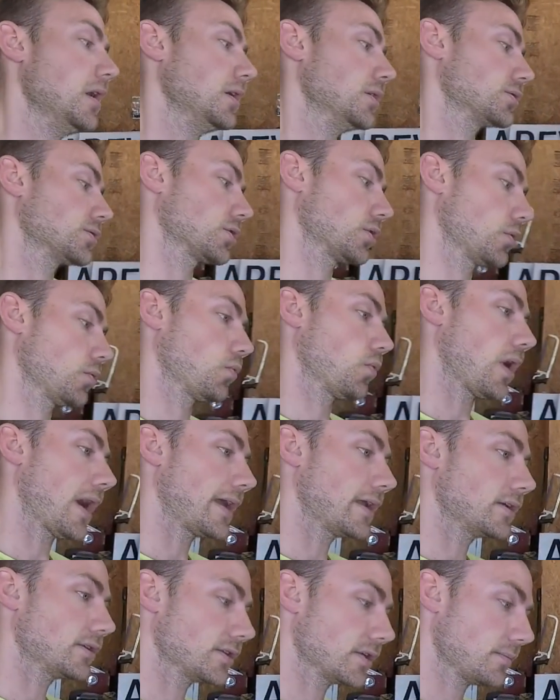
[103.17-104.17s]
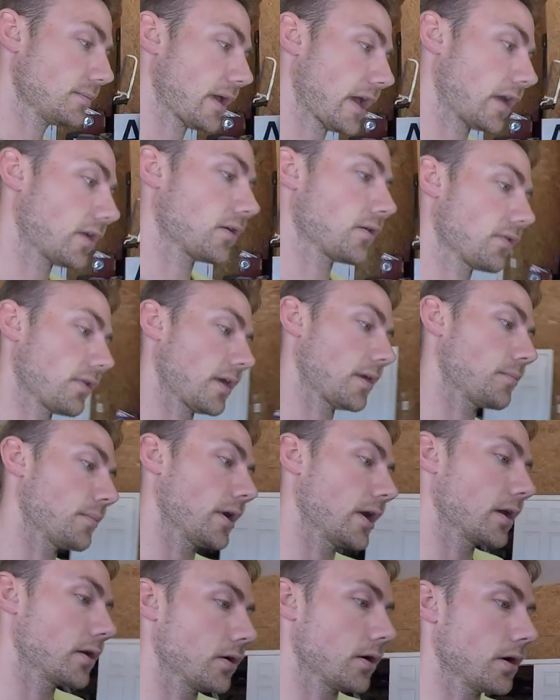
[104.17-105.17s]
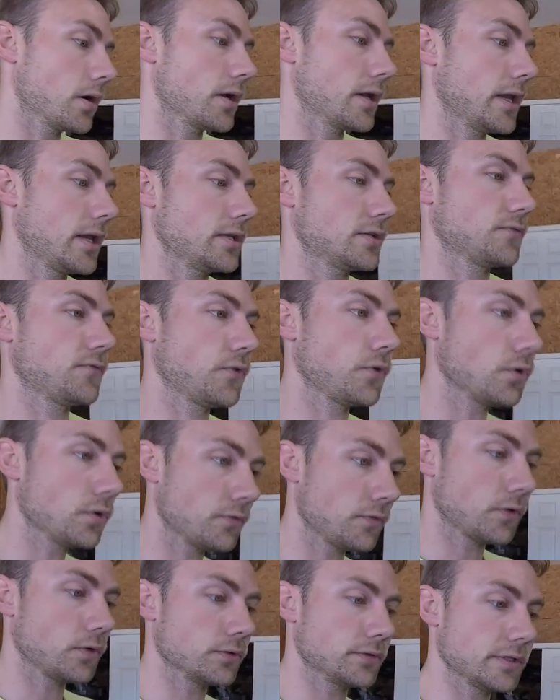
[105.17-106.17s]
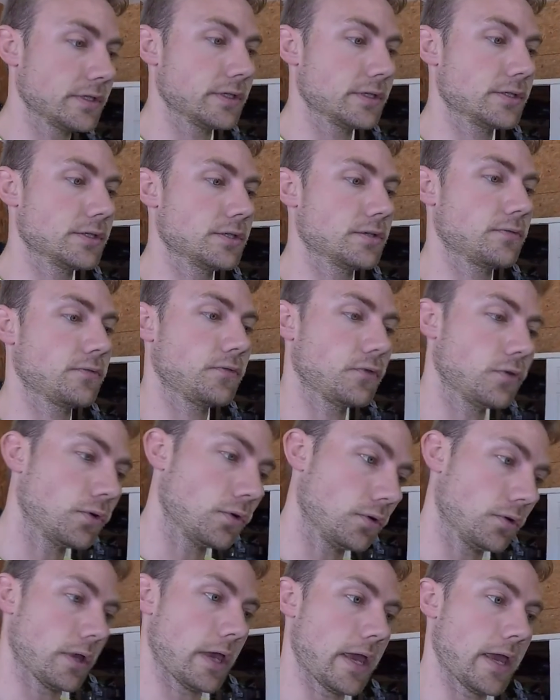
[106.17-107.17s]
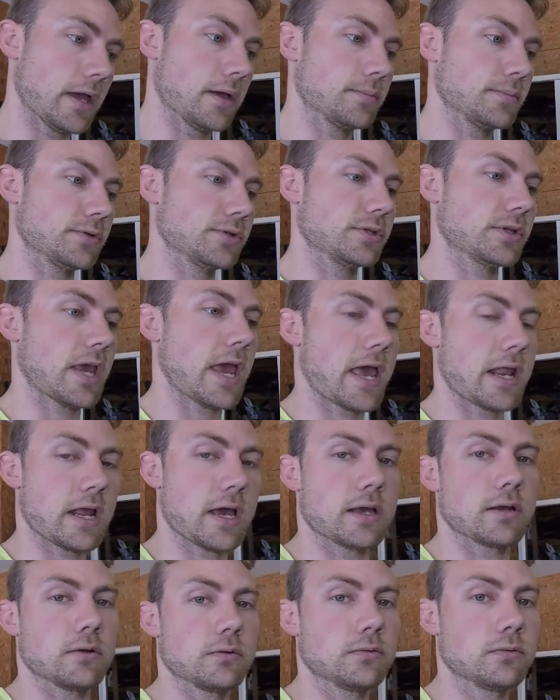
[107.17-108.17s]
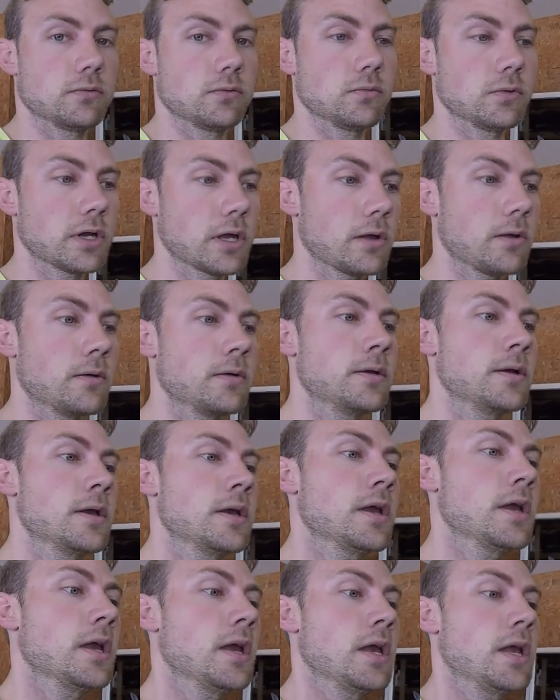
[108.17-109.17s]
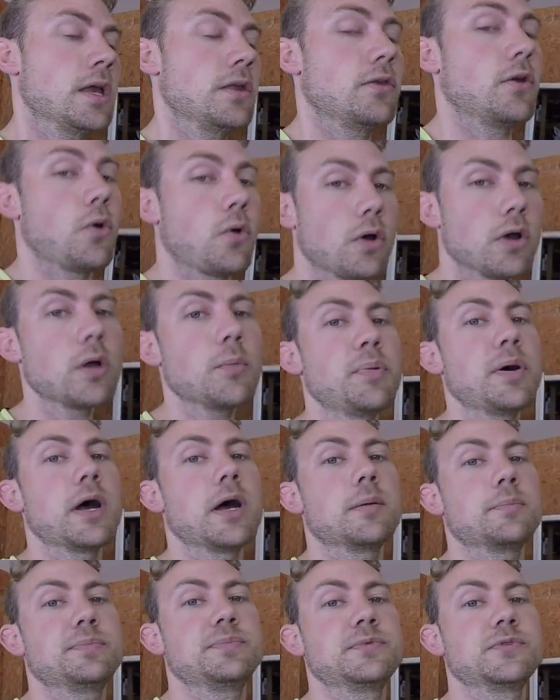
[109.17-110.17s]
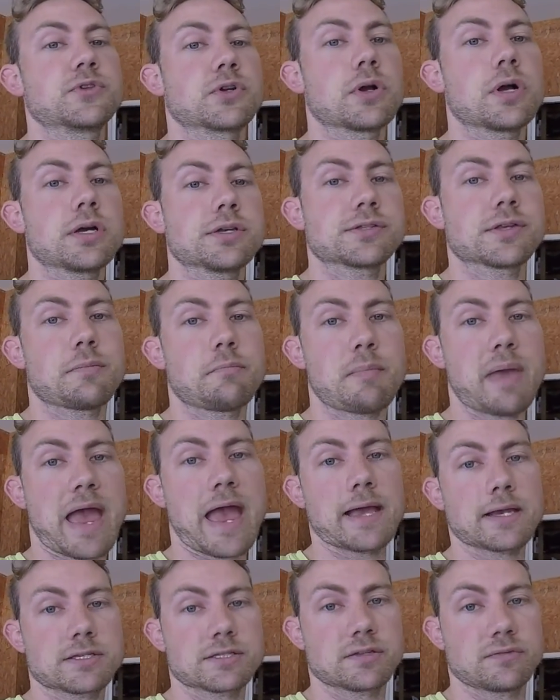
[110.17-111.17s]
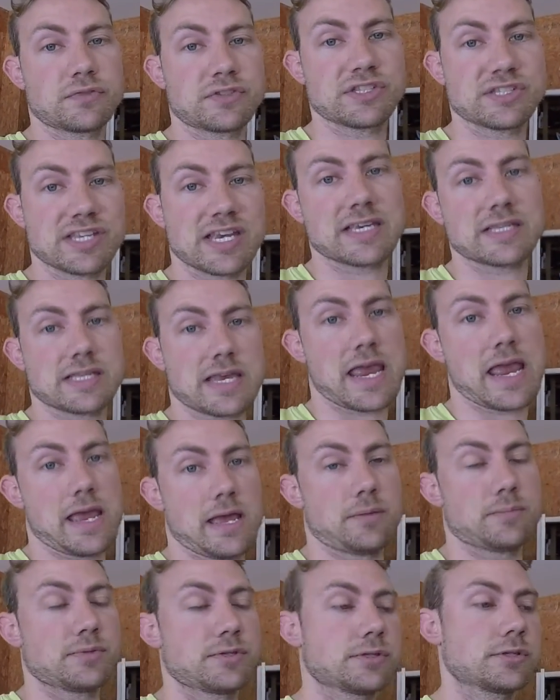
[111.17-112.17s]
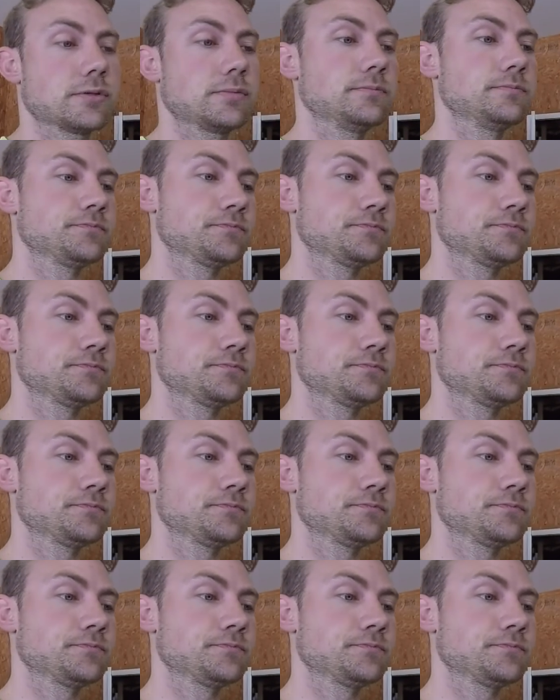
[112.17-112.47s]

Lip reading: So why does it matter that my car needs full voltage, full amps at idle? Well, the oil pump draws a max of 6 amps.